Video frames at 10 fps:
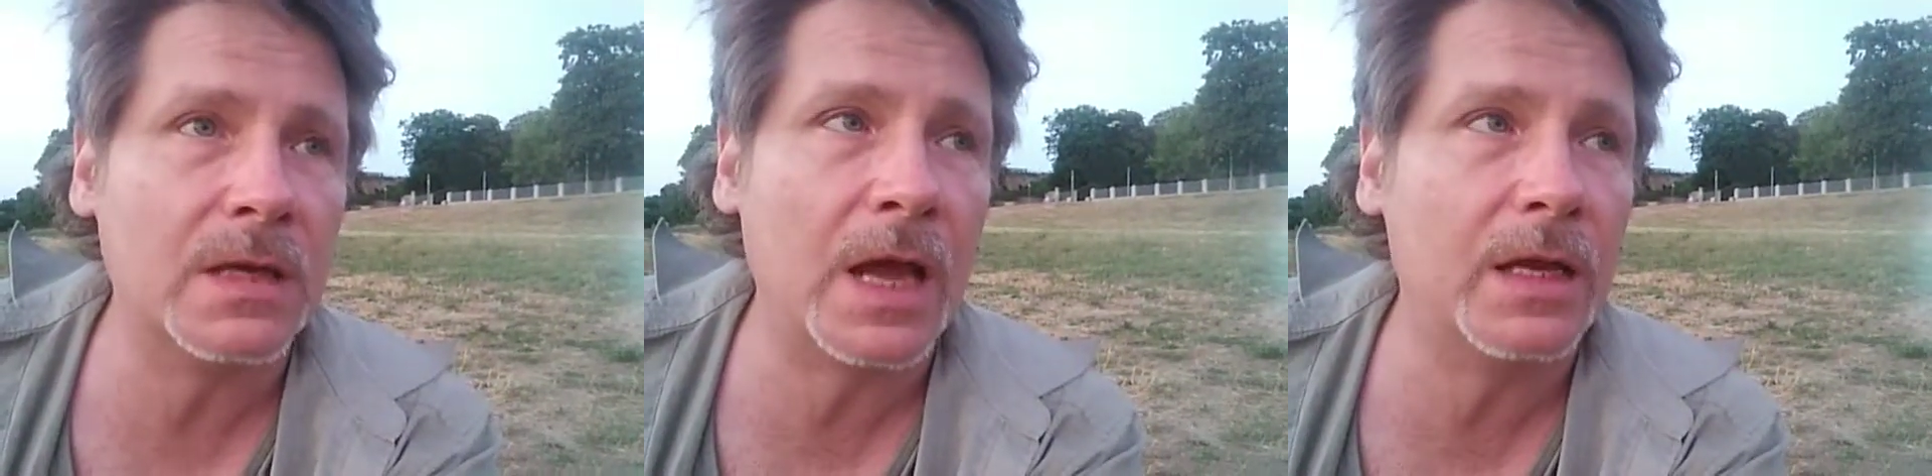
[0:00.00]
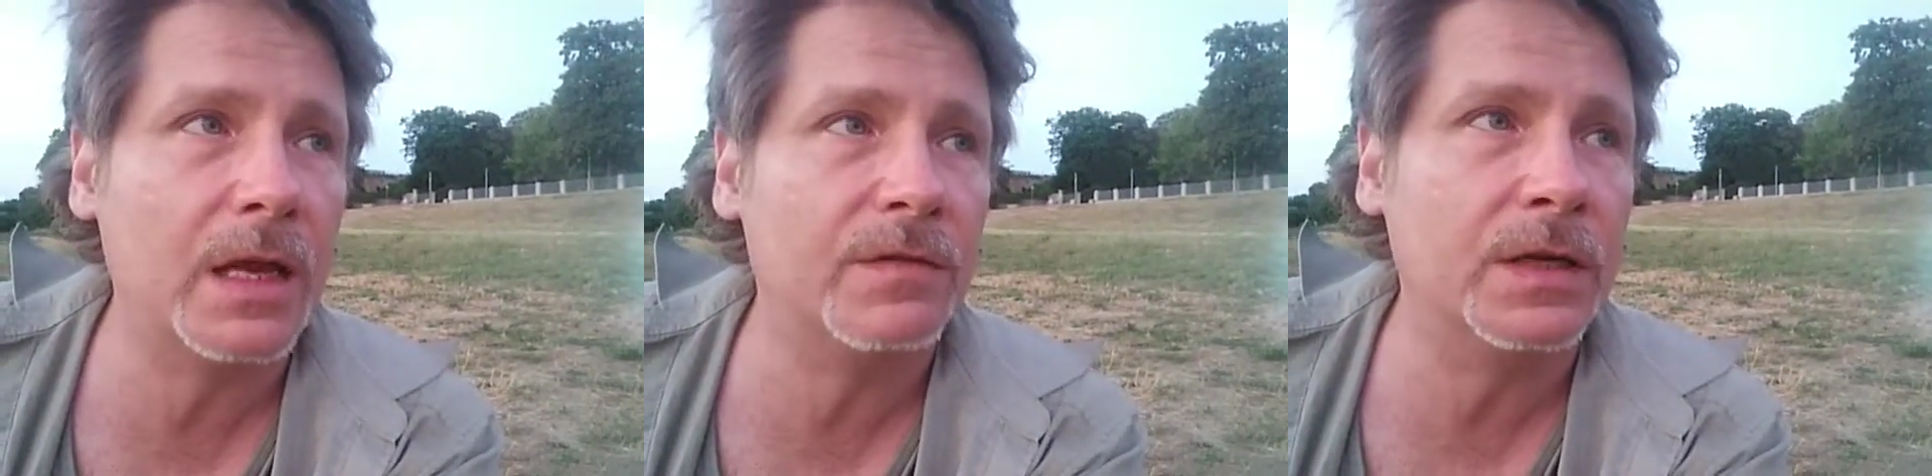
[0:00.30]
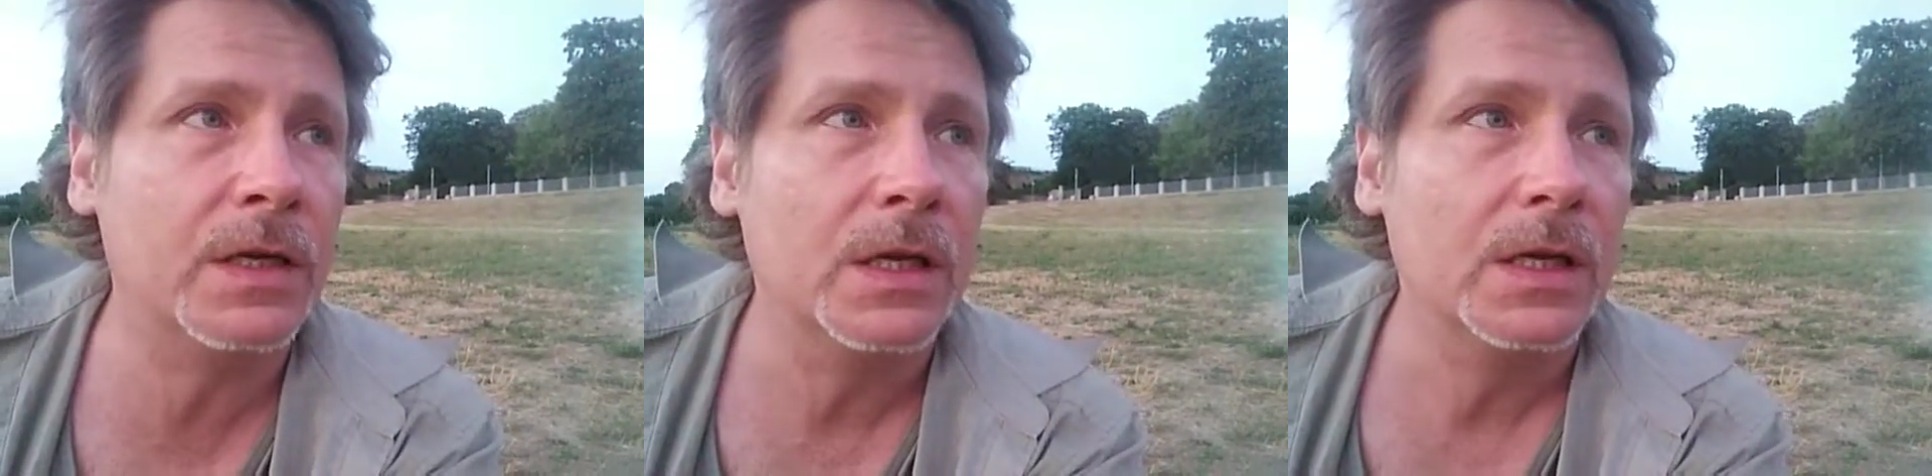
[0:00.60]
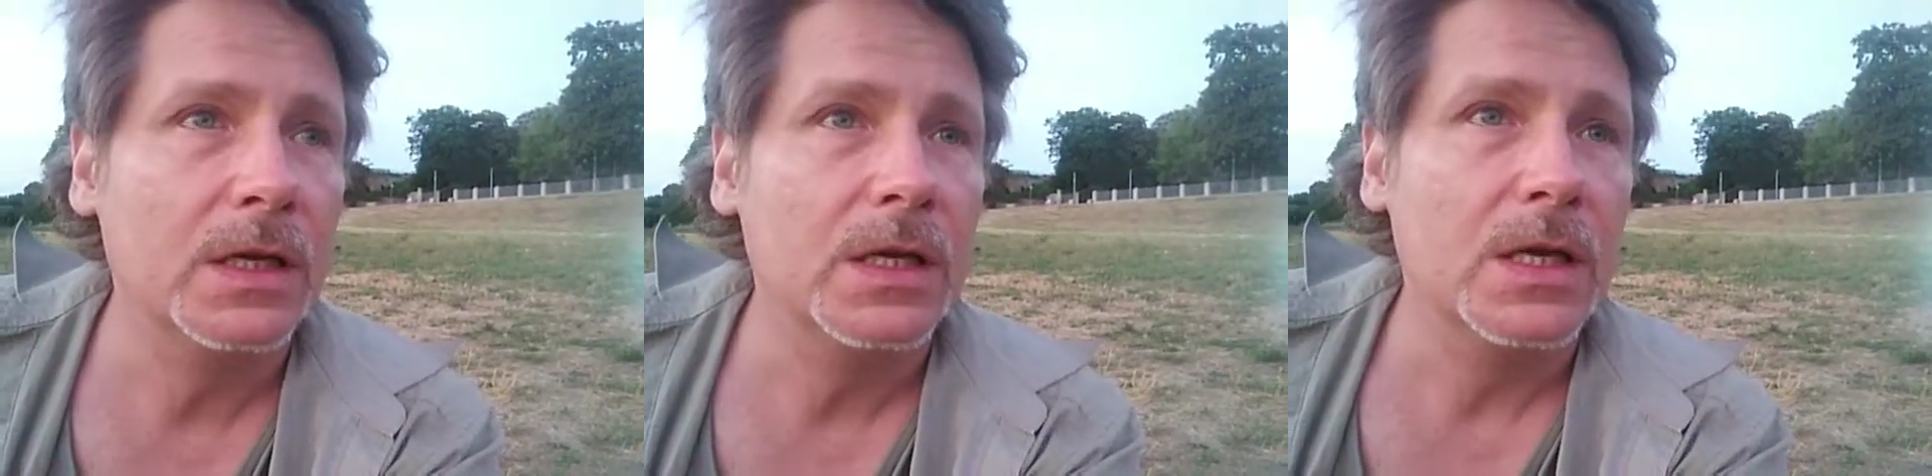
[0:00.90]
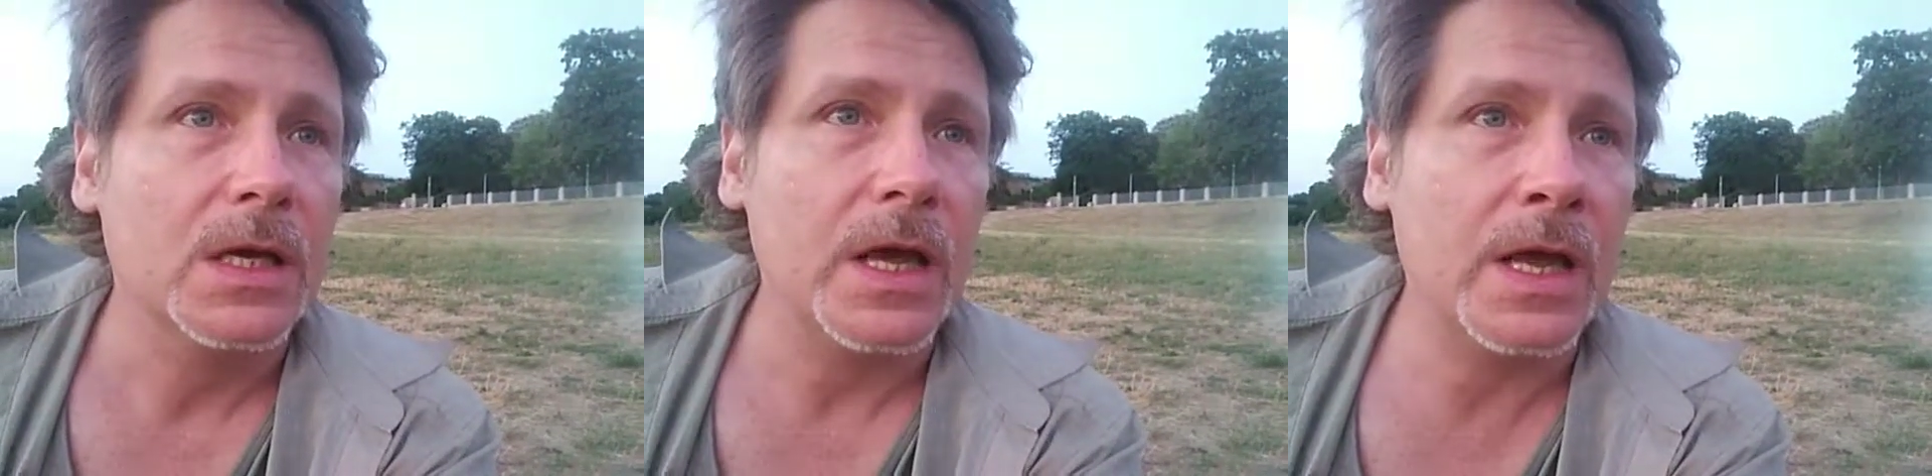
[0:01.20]
night even,
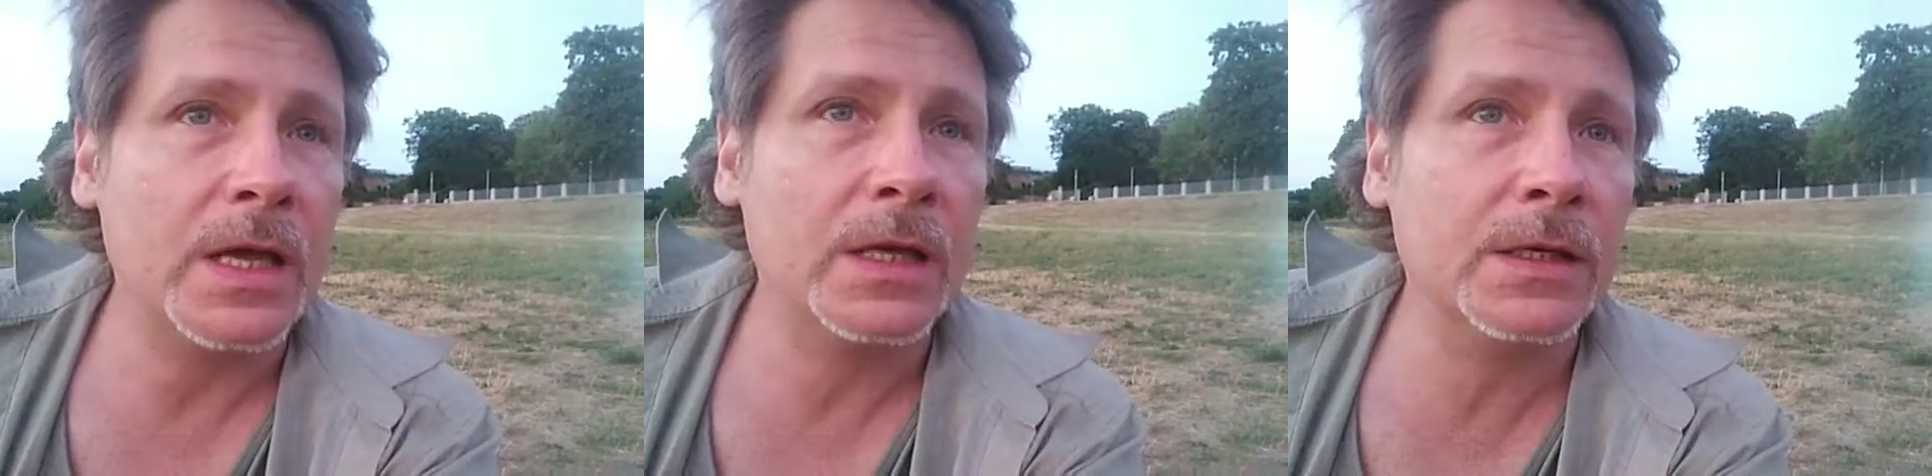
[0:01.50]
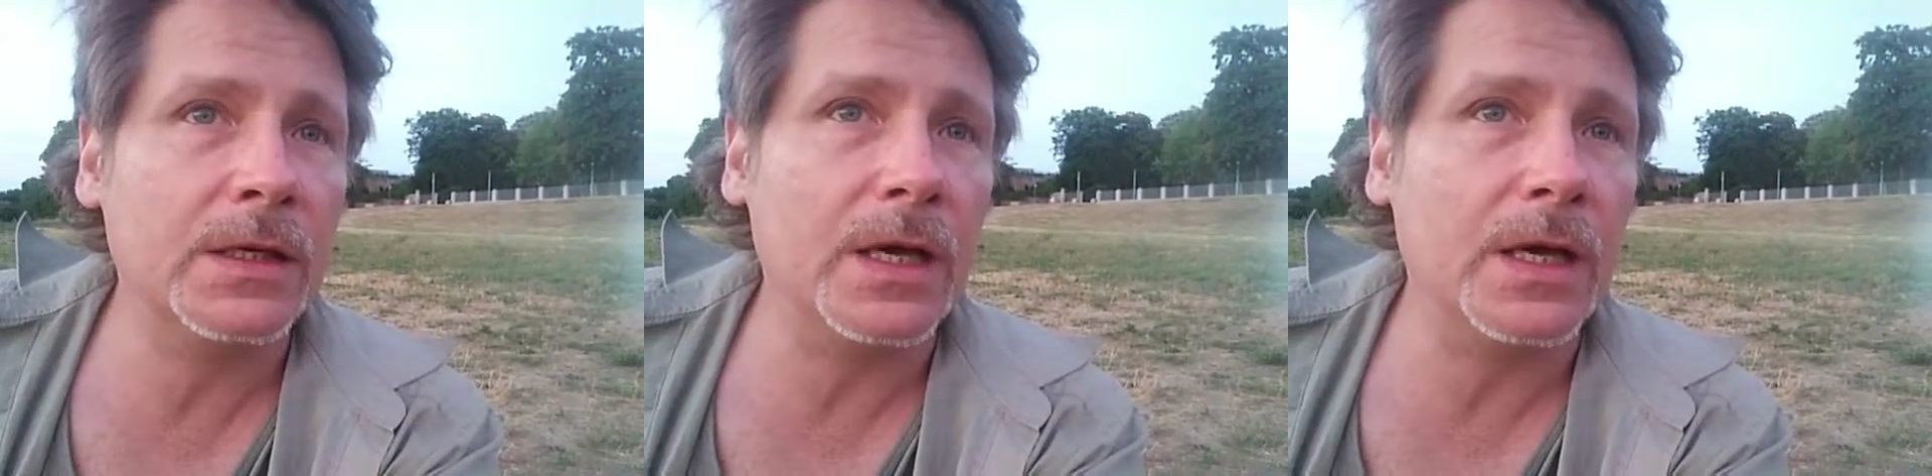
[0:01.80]
and